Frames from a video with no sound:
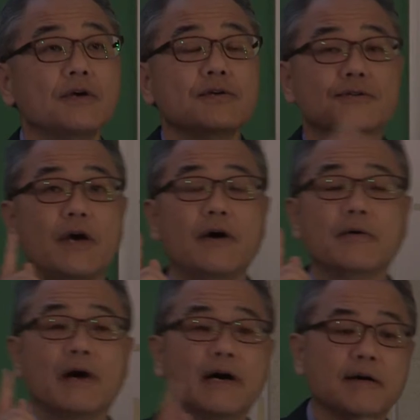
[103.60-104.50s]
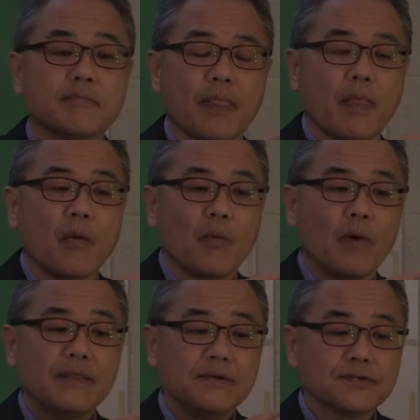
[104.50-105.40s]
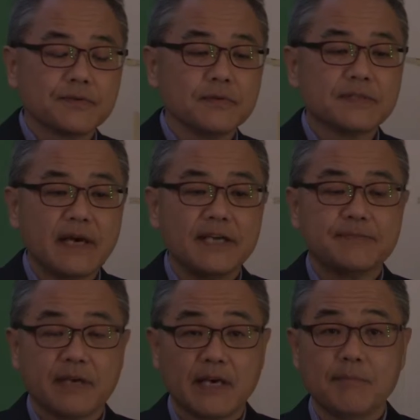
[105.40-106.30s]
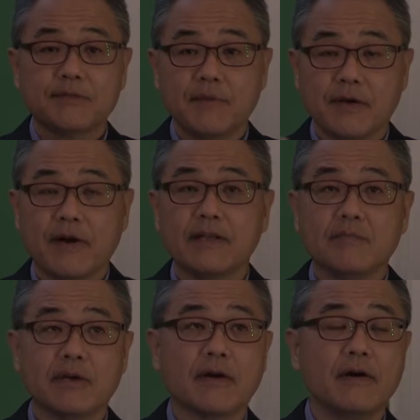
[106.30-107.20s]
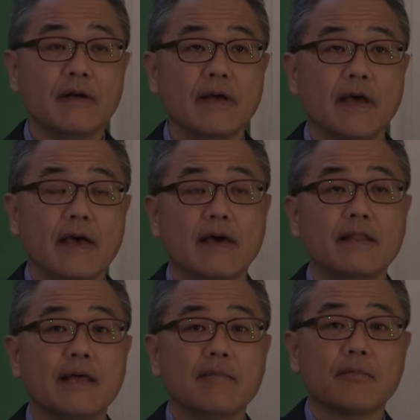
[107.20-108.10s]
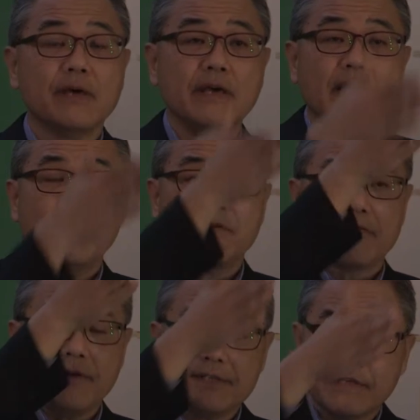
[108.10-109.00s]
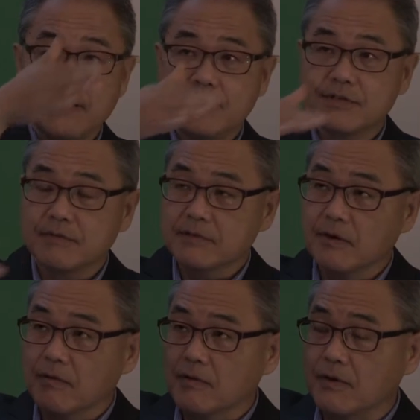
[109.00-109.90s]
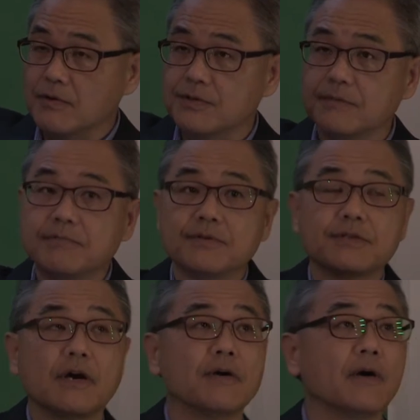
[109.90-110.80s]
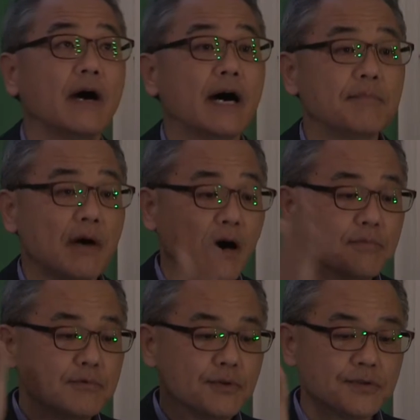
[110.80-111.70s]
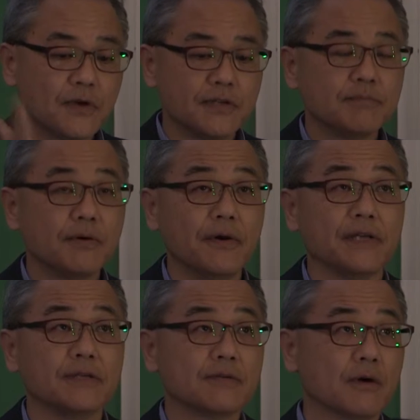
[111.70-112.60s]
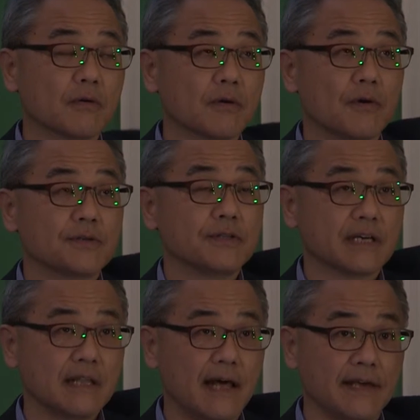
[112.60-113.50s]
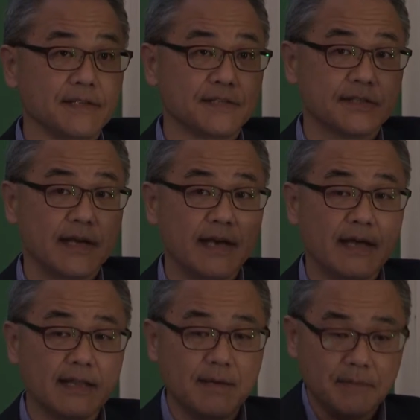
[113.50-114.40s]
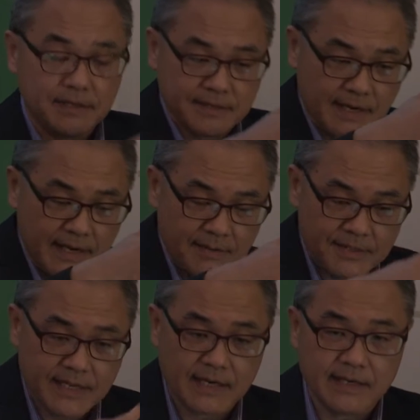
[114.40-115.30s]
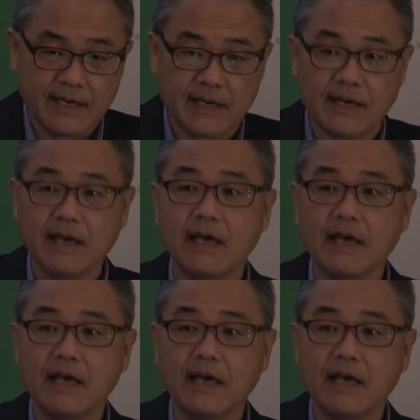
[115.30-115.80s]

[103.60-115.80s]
So when the school size becomes bigger and bigger, and we have 3 stages of total cost. So up to a certain point, total cost declines, and it's kind of stagnating.